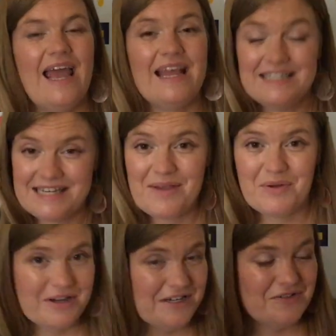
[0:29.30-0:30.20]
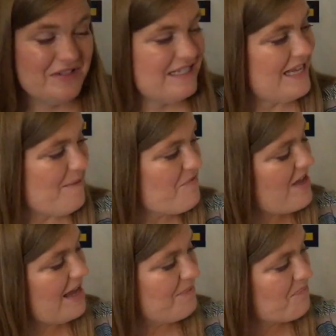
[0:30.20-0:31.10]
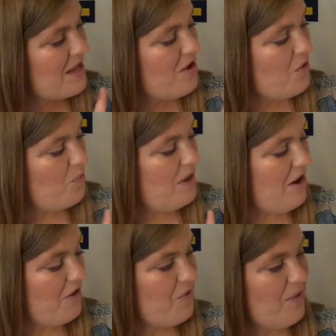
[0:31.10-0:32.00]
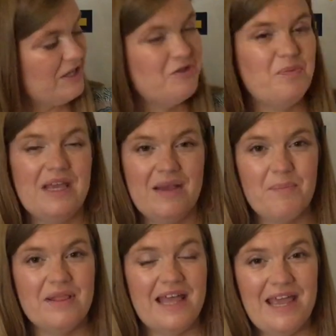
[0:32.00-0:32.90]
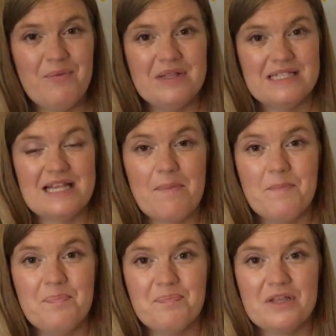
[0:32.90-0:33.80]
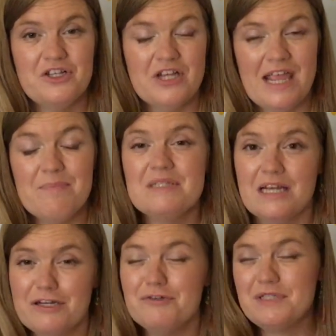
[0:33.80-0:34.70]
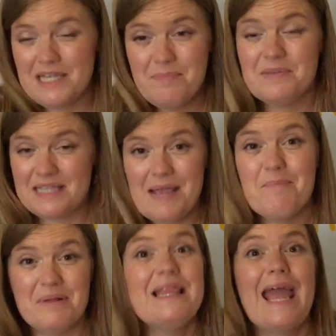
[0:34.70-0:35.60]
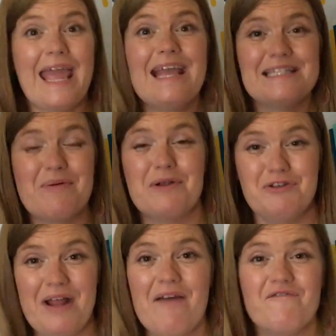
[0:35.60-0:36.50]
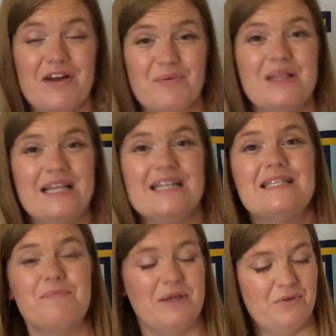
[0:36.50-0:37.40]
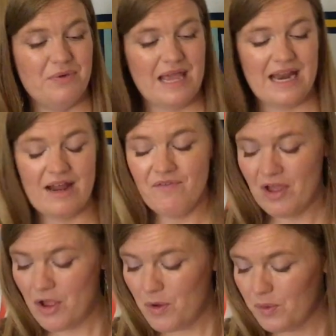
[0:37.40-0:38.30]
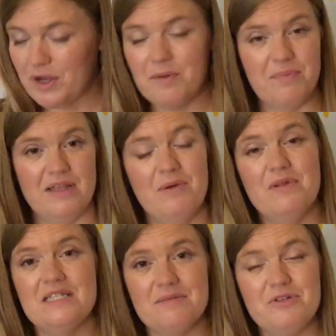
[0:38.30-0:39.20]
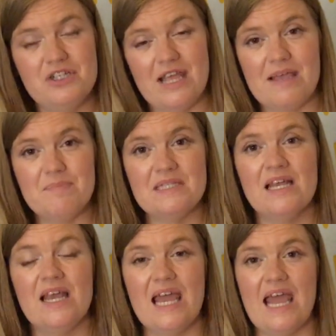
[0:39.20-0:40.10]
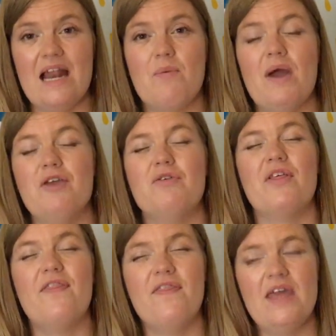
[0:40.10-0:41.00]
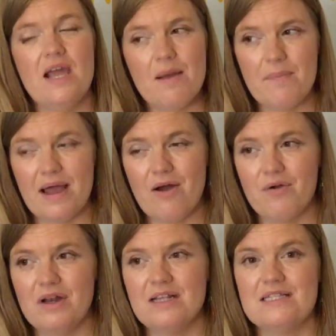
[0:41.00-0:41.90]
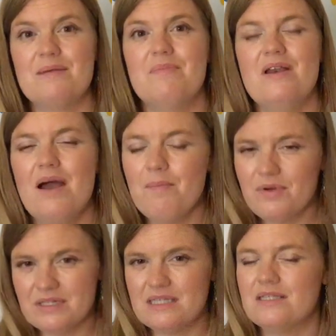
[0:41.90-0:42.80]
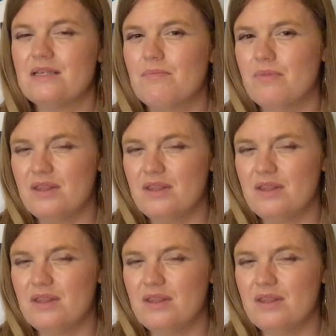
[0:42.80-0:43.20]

And today we're going to do the same thing. We are going to be playing with some shapes, and I do say play because I want you to have fun with this and be creative. We're going to play with some shapes, and I want you to think about some numbers and some